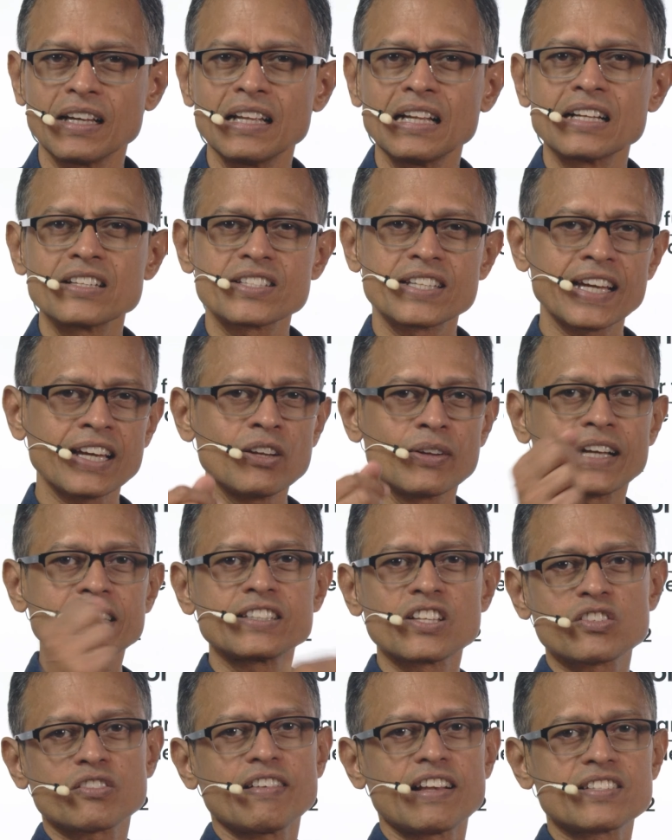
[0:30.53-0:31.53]
Let's take a look at
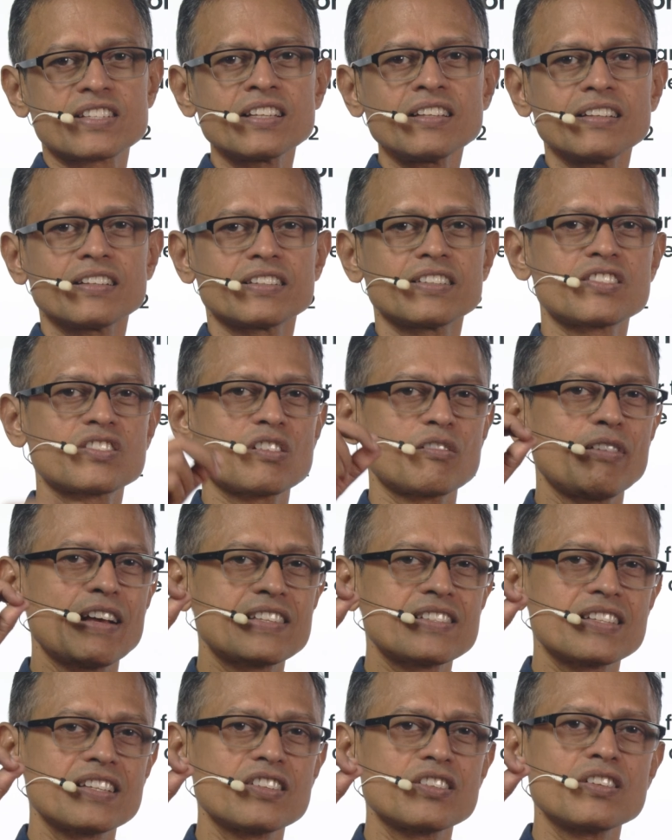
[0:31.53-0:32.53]
this question. This
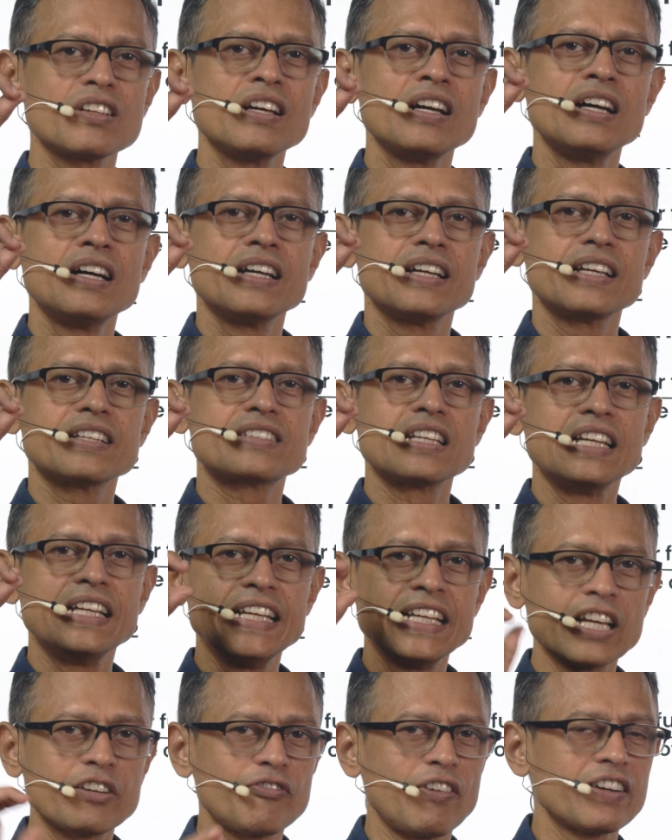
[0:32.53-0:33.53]
question is a
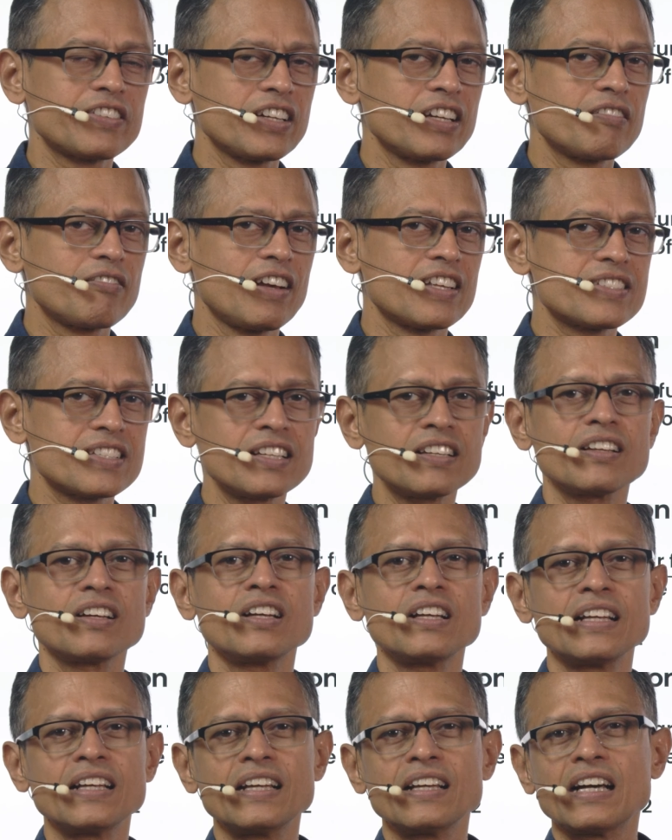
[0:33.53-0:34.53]
linear function question.
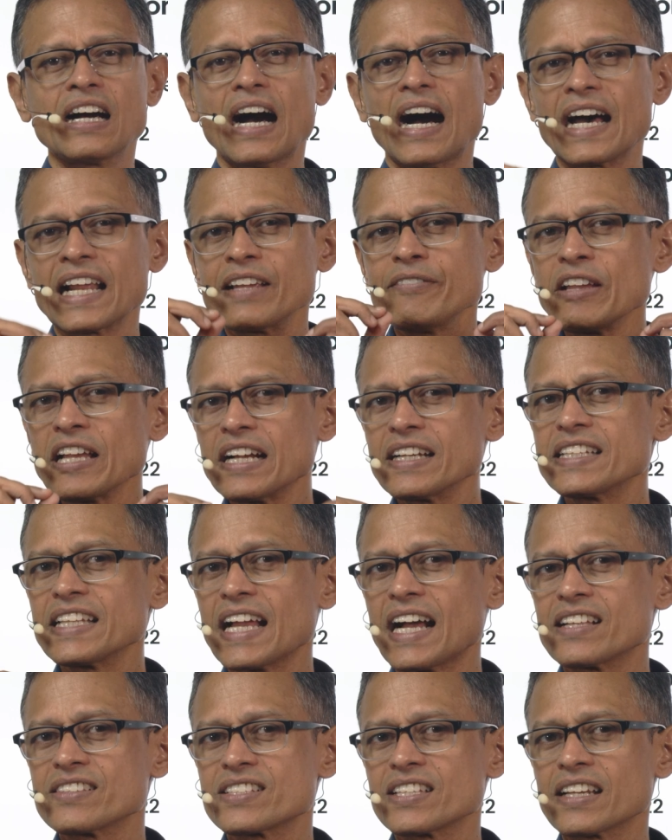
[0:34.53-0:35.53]
Arriving at the
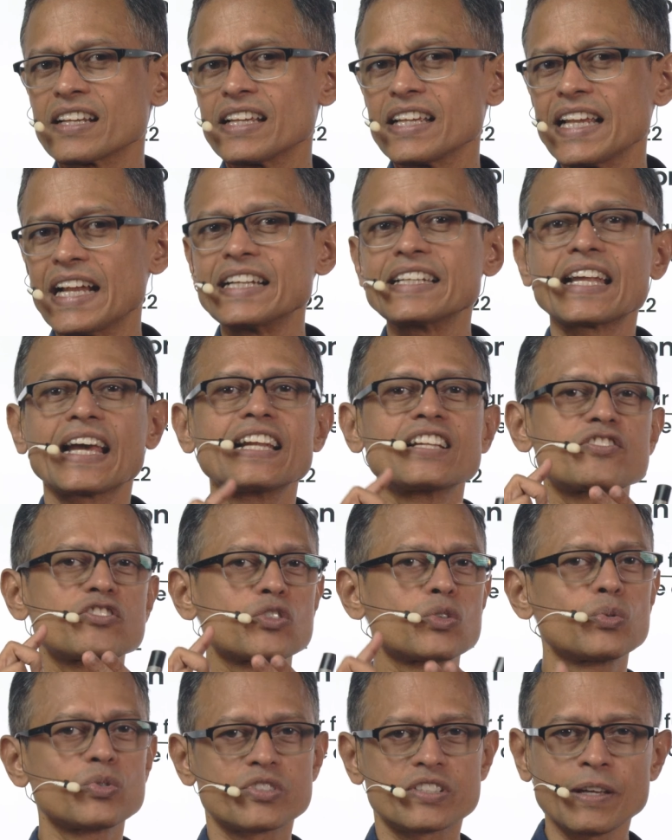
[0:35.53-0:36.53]
answer entails
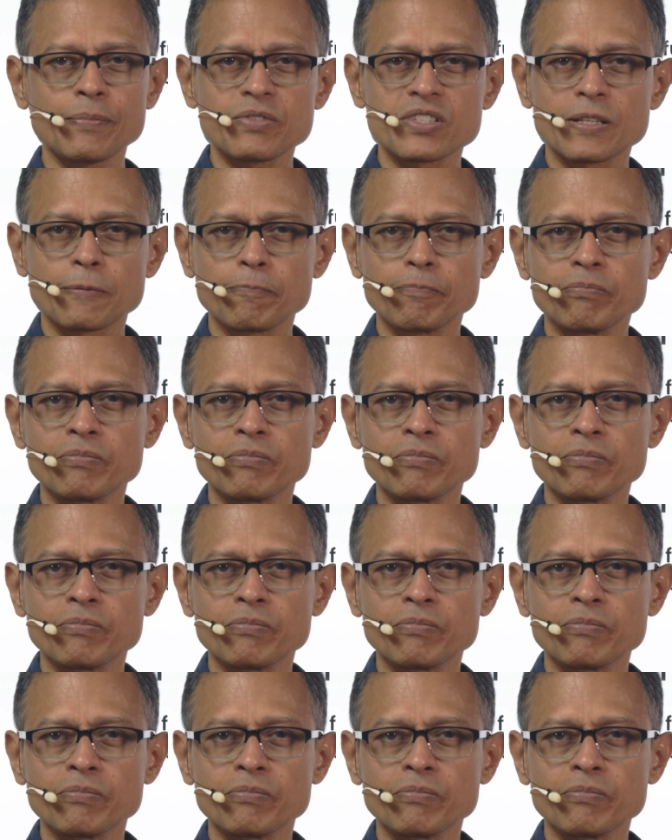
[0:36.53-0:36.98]
two steps.